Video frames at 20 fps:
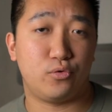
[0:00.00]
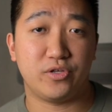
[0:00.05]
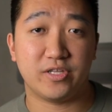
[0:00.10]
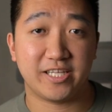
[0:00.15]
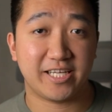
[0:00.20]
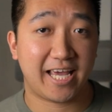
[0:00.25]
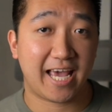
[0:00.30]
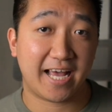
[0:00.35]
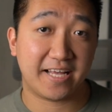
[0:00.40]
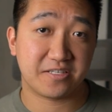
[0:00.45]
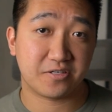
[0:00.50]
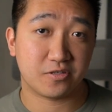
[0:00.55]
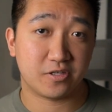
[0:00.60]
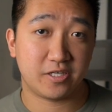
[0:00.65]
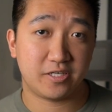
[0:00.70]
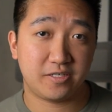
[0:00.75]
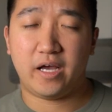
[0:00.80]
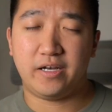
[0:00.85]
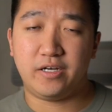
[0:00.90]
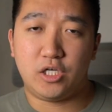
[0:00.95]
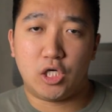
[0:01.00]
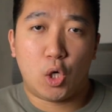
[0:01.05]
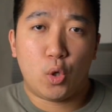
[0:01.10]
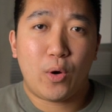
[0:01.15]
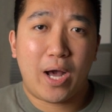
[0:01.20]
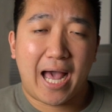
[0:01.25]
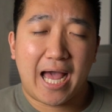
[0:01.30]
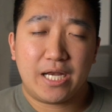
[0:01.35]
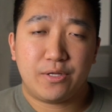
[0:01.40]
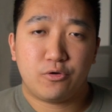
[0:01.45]
really cancel it. A
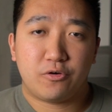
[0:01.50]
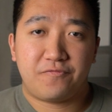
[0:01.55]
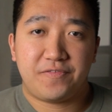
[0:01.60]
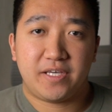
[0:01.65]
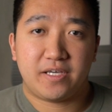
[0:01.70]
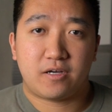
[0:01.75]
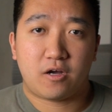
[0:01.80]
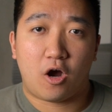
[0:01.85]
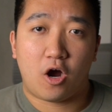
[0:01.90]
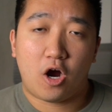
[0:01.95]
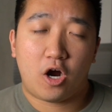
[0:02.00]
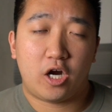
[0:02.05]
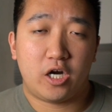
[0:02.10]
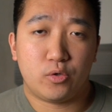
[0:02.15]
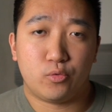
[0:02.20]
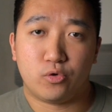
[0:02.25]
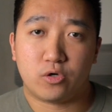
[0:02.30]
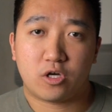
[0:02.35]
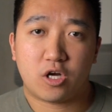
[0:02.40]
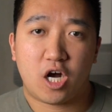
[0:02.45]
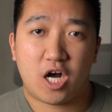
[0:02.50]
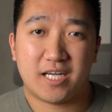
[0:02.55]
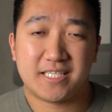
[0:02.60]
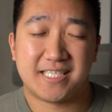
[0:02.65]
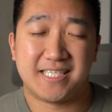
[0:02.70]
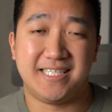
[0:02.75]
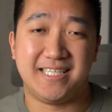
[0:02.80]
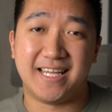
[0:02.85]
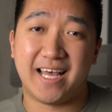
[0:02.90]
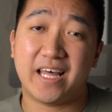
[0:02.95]
no annual fee card will
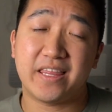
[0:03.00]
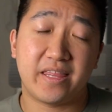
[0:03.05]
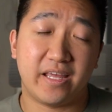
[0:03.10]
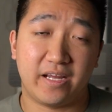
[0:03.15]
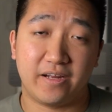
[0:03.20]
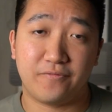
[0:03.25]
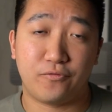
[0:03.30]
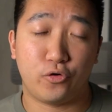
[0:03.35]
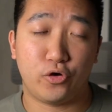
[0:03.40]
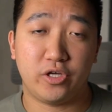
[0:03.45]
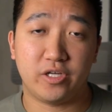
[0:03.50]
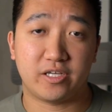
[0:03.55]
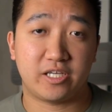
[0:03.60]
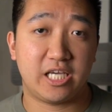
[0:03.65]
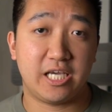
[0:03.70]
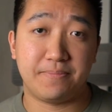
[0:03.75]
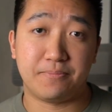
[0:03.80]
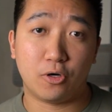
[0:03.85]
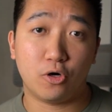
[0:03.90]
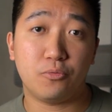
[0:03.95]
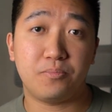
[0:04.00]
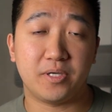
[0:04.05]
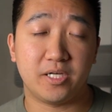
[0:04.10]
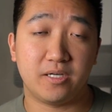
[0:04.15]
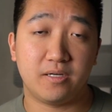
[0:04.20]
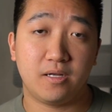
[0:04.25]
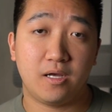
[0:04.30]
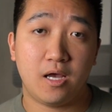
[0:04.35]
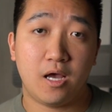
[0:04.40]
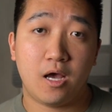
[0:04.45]
cost nothing for you to keep
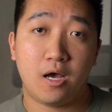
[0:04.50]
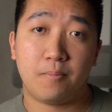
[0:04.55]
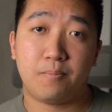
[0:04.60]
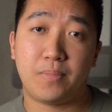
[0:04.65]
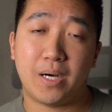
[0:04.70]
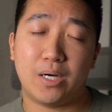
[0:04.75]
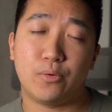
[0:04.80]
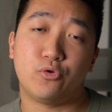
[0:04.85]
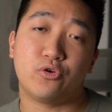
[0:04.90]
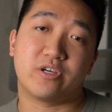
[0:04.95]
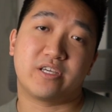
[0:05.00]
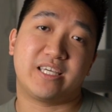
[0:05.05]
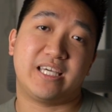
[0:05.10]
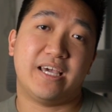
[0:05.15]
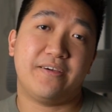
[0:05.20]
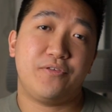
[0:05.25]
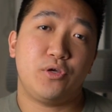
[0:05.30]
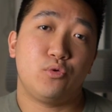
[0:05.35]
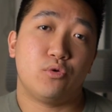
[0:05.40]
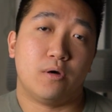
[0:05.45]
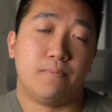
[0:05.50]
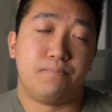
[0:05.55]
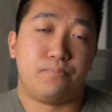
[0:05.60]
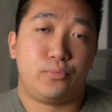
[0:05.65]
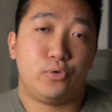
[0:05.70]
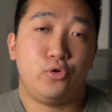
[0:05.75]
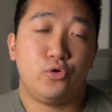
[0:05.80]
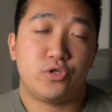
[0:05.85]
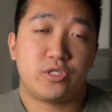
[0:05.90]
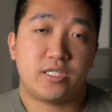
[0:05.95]
open, but will give you a
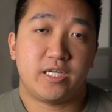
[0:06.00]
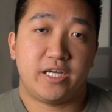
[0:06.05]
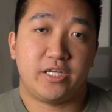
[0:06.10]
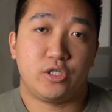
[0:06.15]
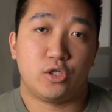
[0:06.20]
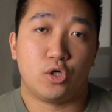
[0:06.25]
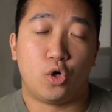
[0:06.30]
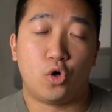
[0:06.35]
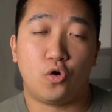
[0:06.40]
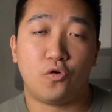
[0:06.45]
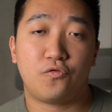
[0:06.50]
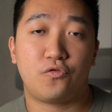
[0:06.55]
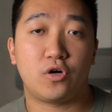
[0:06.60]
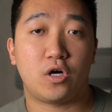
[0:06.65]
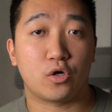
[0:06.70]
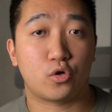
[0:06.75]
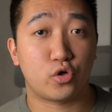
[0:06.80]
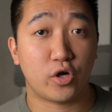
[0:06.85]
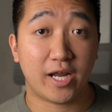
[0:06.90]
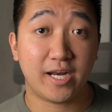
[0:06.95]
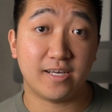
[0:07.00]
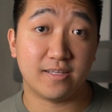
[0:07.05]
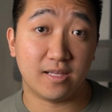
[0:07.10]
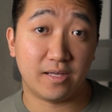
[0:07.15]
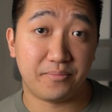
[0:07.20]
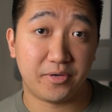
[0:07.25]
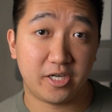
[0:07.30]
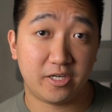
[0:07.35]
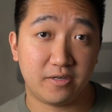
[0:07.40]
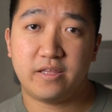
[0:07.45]
boost in your overall credit
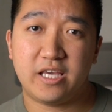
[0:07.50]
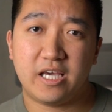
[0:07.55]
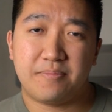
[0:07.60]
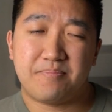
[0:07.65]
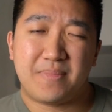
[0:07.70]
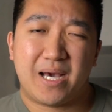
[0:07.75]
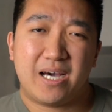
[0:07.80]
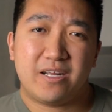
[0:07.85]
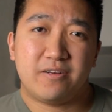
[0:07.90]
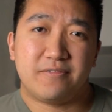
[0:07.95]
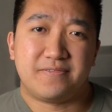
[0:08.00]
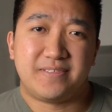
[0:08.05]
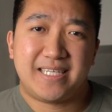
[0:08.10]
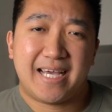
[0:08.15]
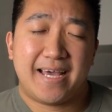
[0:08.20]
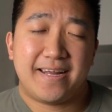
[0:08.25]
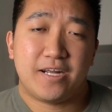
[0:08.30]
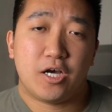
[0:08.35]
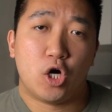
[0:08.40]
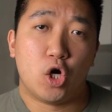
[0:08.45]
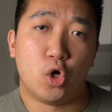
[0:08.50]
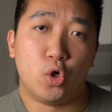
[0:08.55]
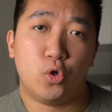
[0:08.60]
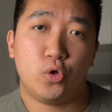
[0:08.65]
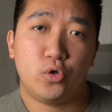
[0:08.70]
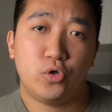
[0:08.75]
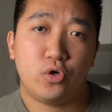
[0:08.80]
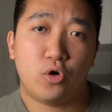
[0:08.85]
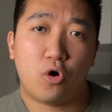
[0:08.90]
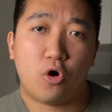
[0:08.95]
limit. The amount of debt
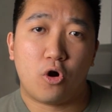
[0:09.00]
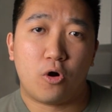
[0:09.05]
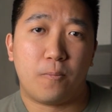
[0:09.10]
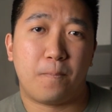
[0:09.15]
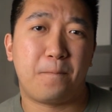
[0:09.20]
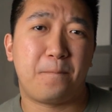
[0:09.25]
owed, or